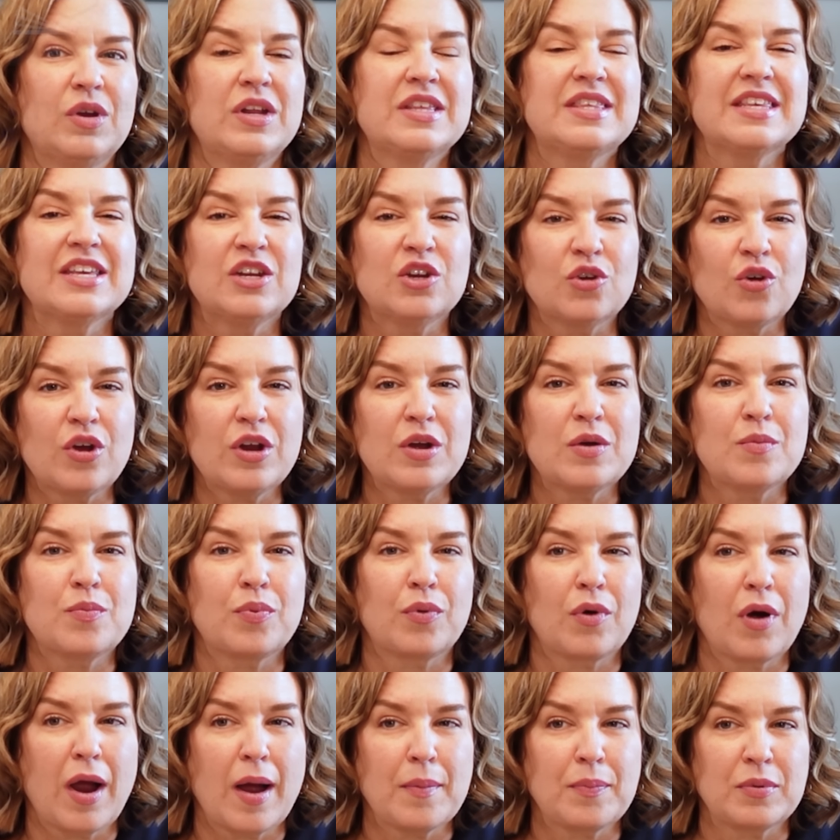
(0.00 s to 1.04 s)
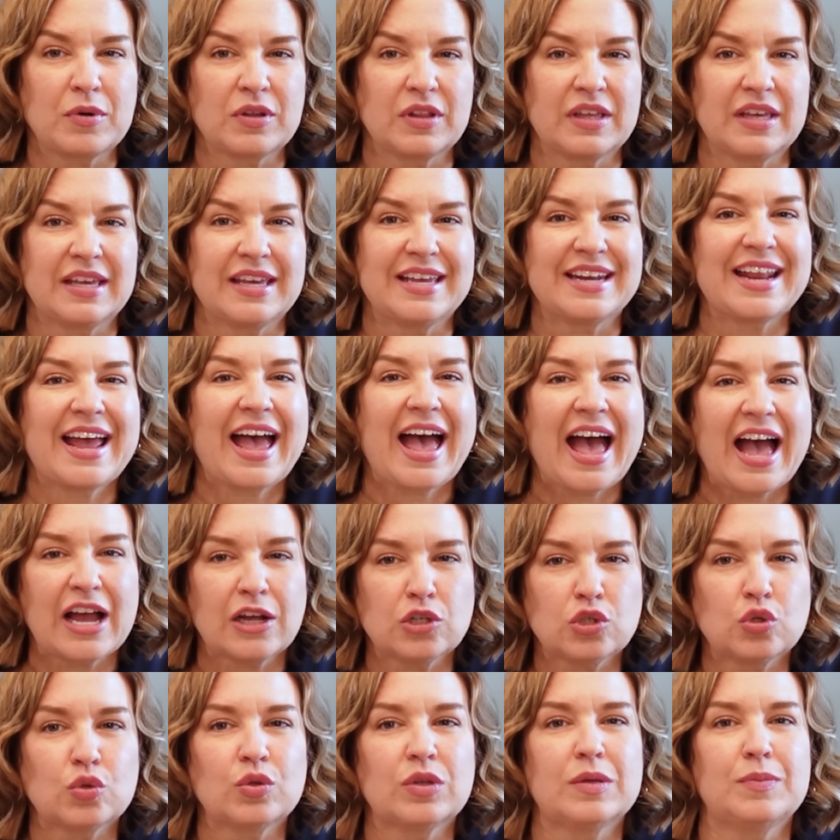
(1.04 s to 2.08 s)
it's integrated properly, it
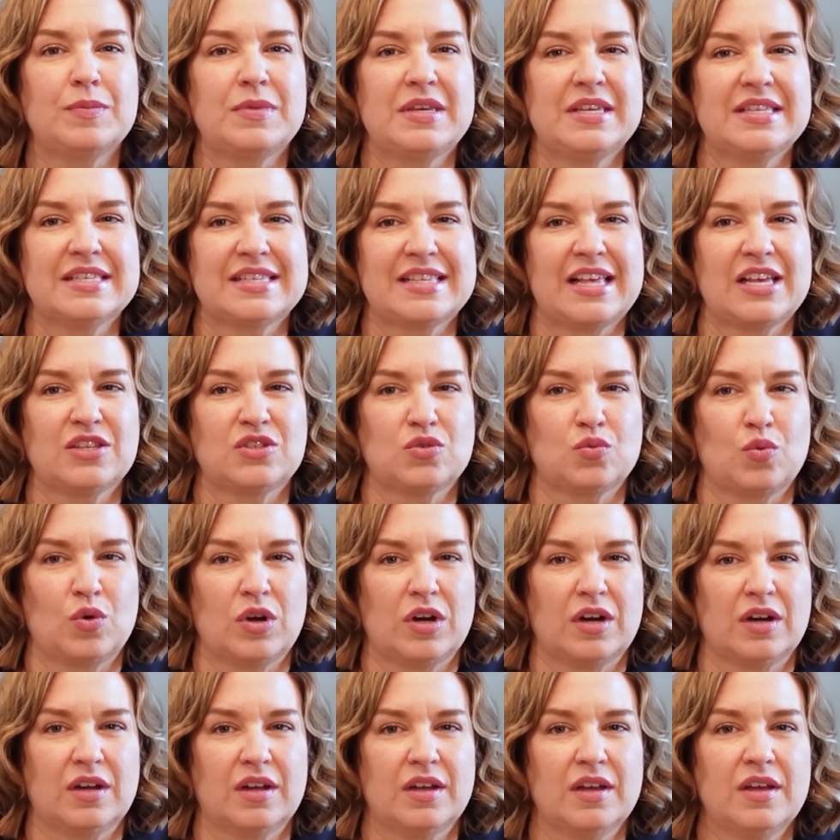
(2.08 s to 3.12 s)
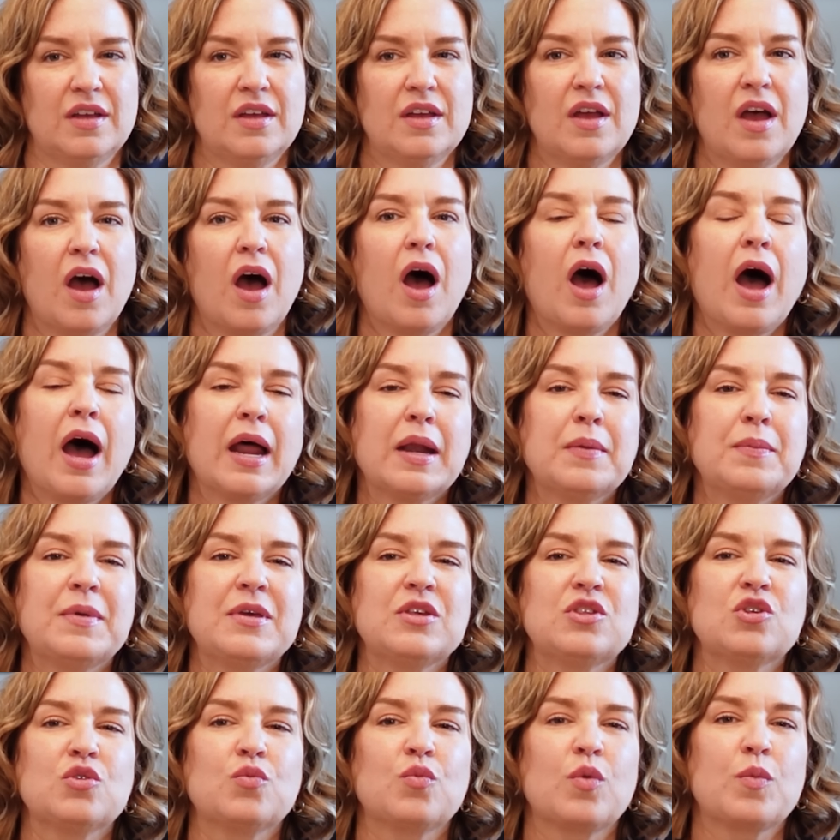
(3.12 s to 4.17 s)
actually means less work.
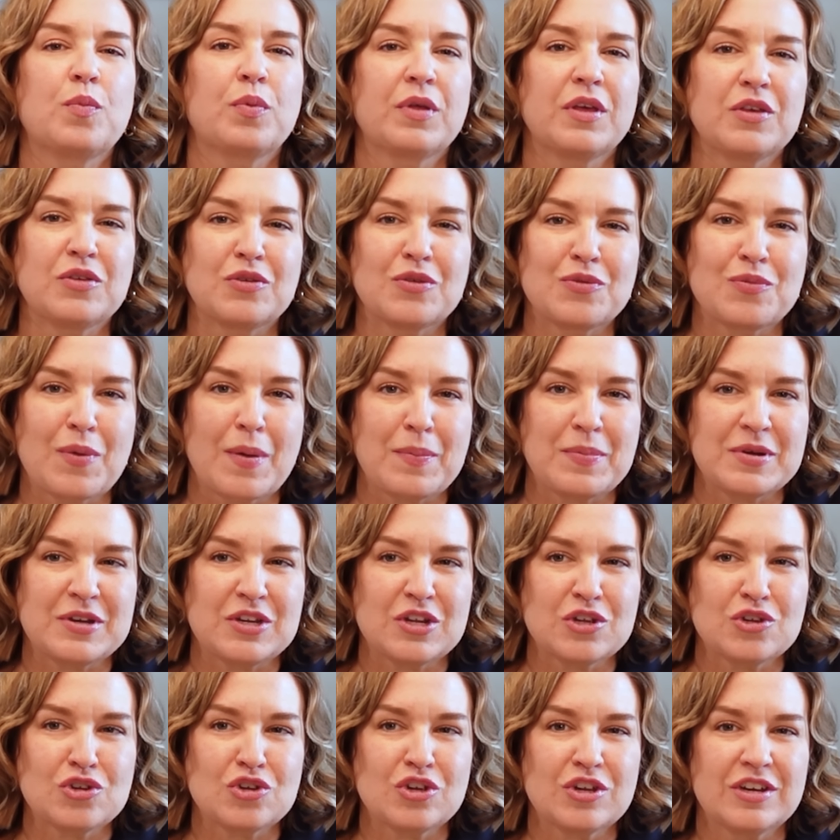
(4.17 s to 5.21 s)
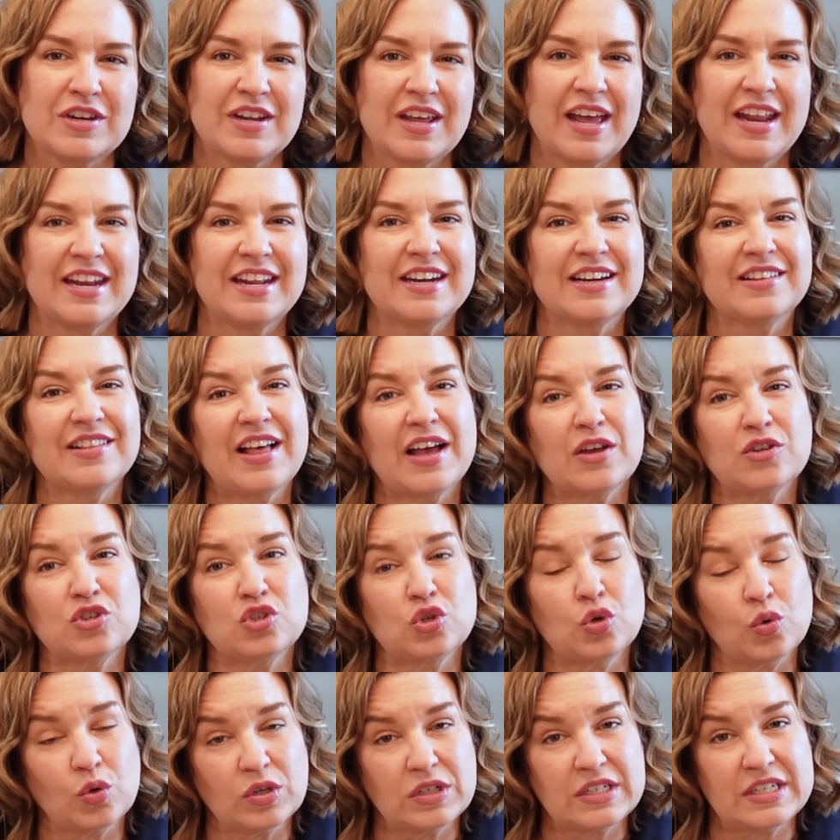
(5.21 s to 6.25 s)
Automation replaces repetition, and it allows
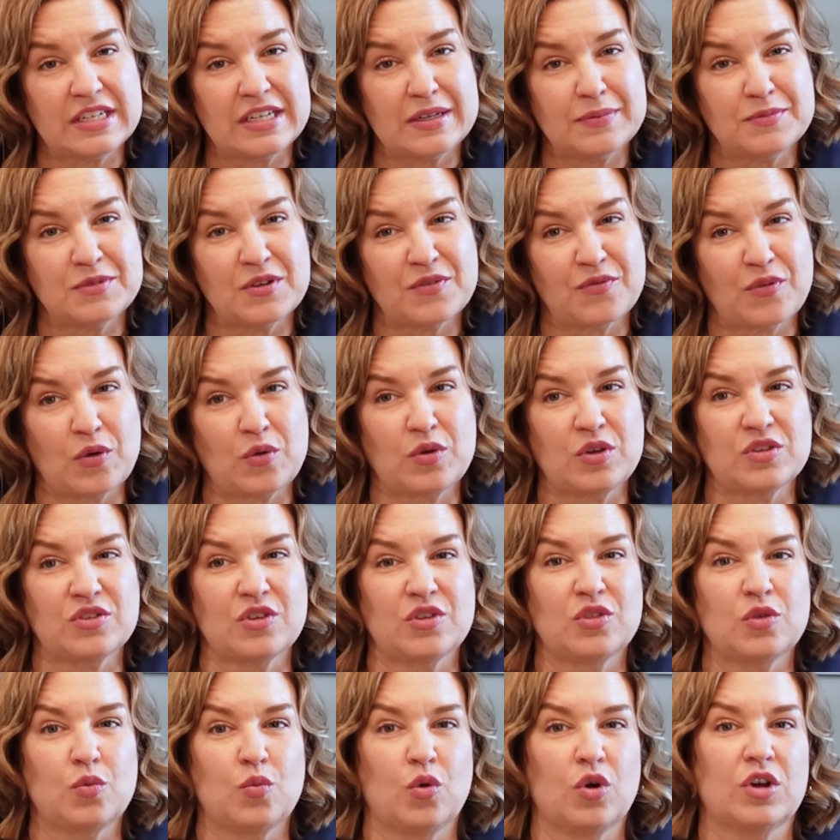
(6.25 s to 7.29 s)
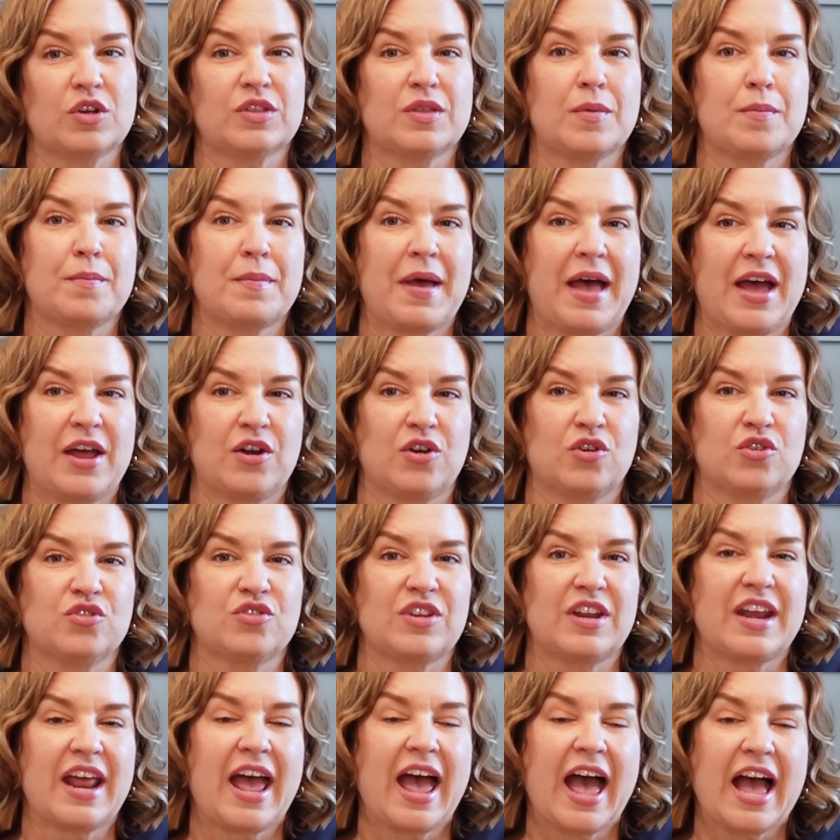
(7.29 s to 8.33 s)
your team to focus on the work that matters
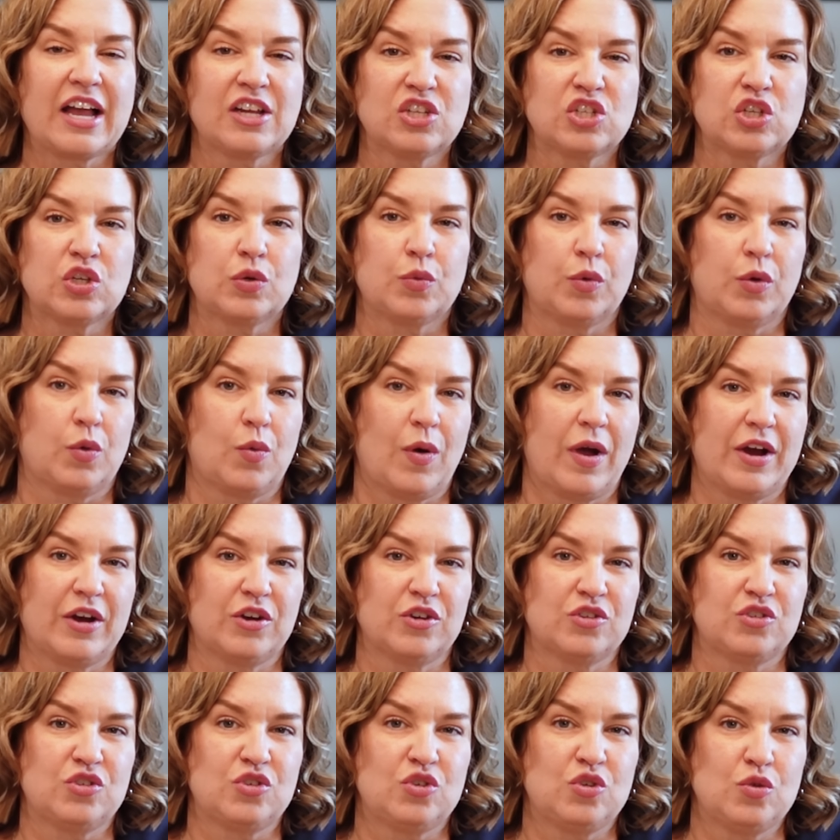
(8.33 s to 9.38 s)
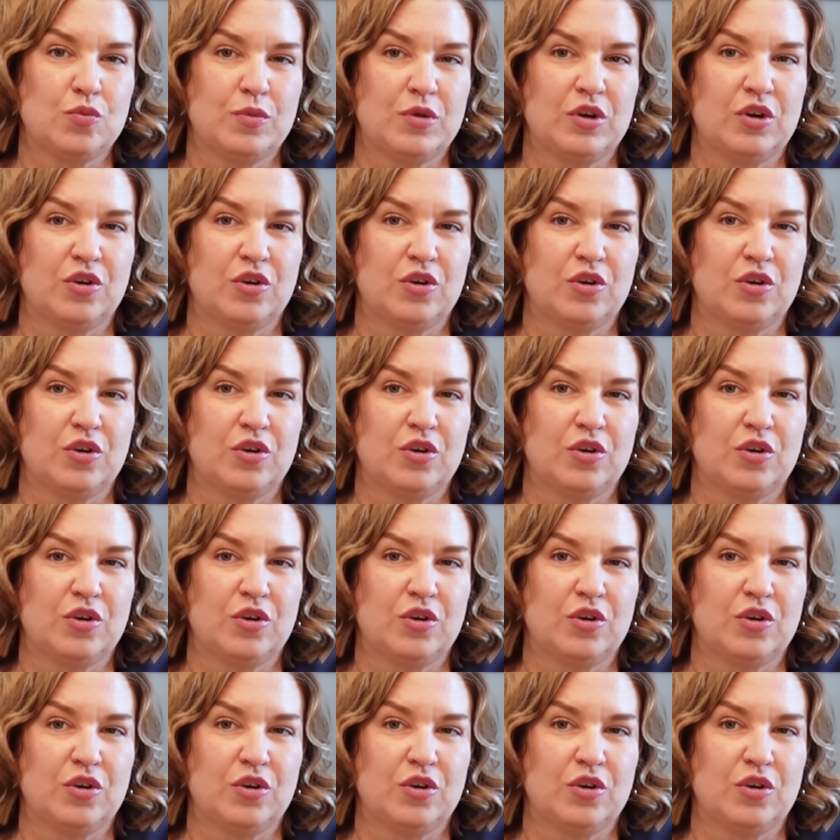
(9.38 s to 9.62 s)
and actually requires human